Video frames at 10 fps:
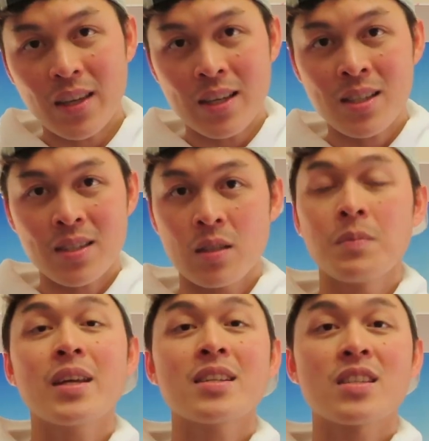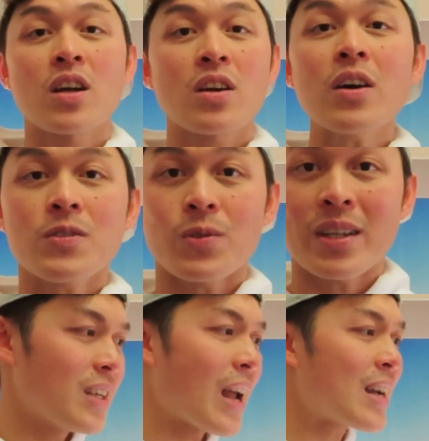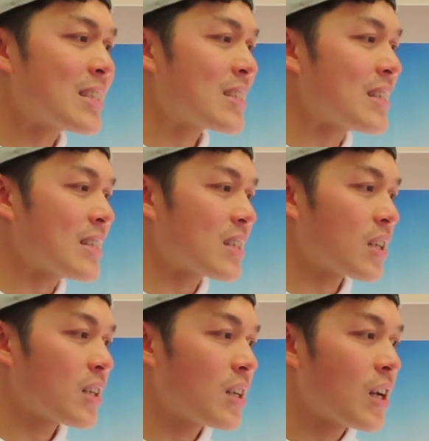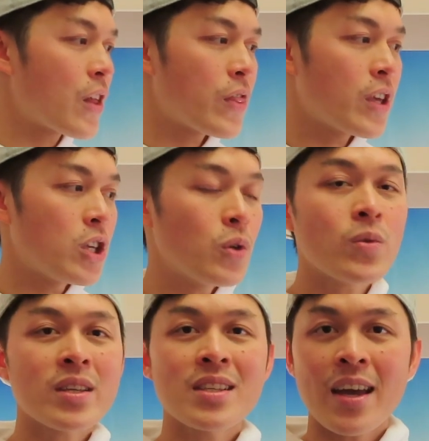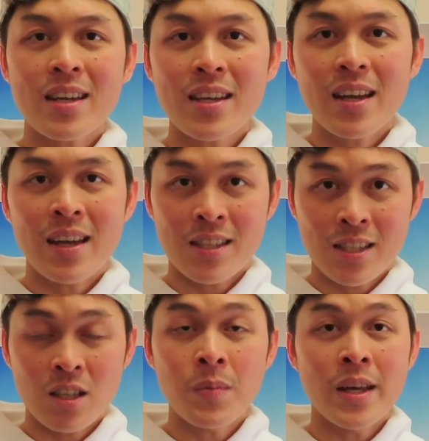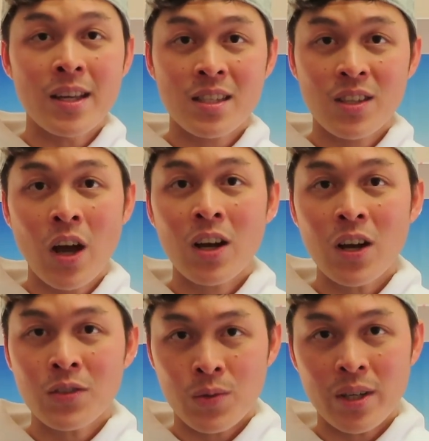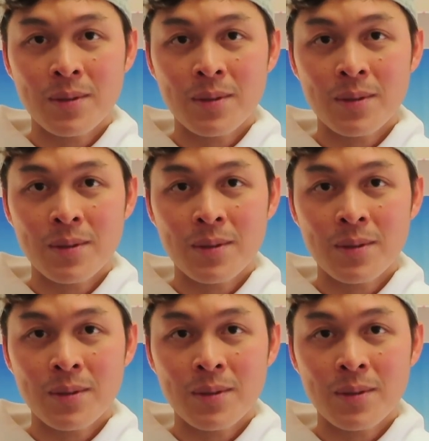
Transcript: is the biggest country. And I think the USA is the biggest country.